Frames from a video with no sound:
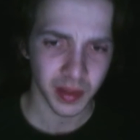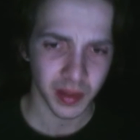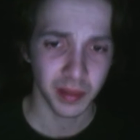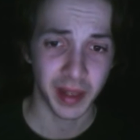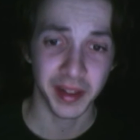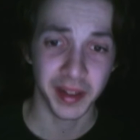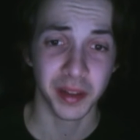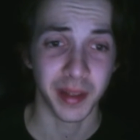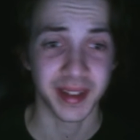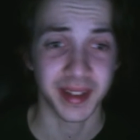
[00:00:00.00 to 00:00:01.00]
I think the
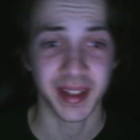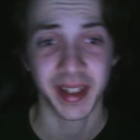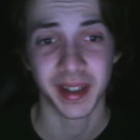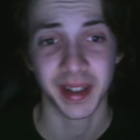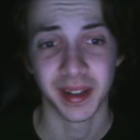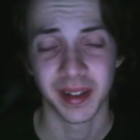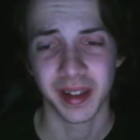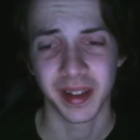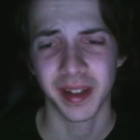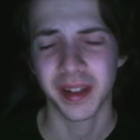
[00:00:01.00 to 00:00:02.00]
best scene,
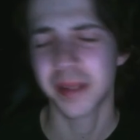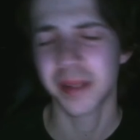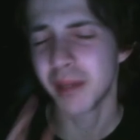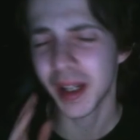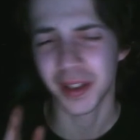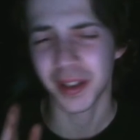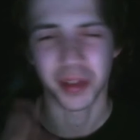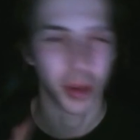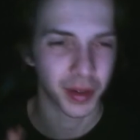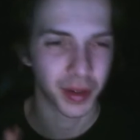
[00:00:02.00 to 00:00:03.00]
minor
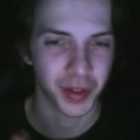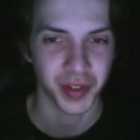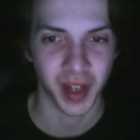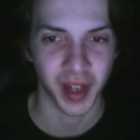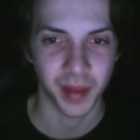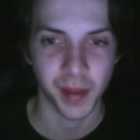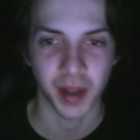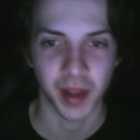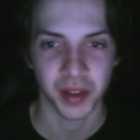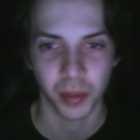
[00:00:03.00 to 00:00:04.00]
spoilers, okay, but I'm not
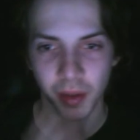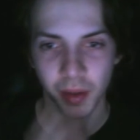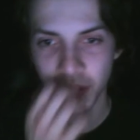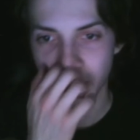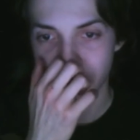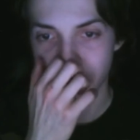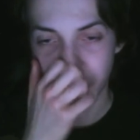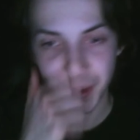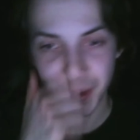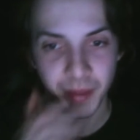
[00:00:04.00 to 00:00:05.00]
going to spoil any
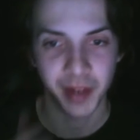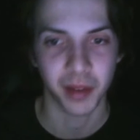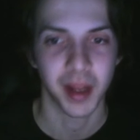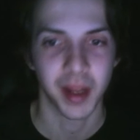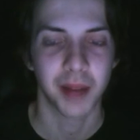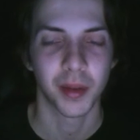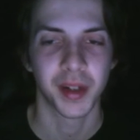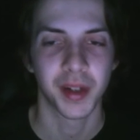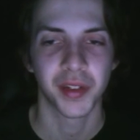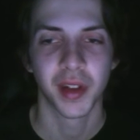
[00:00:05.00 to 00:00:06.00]
major plot
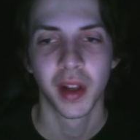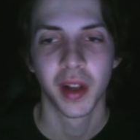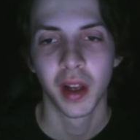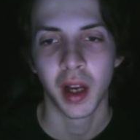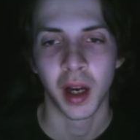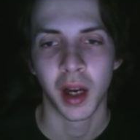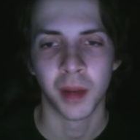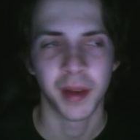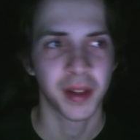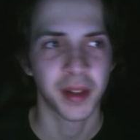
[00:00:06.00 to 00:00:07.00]
points.
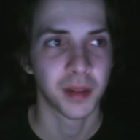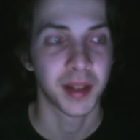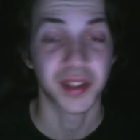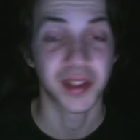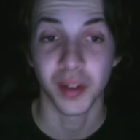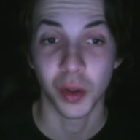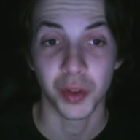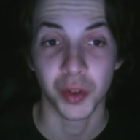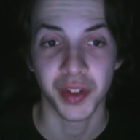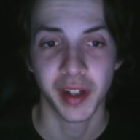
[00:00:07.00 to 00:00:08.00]
I think the best scene of the whole
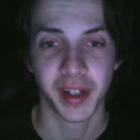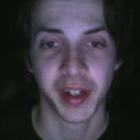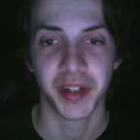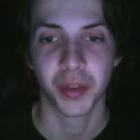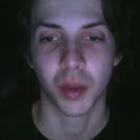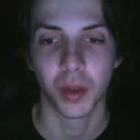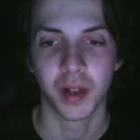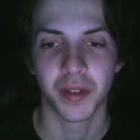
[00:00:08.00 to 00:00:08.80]
series was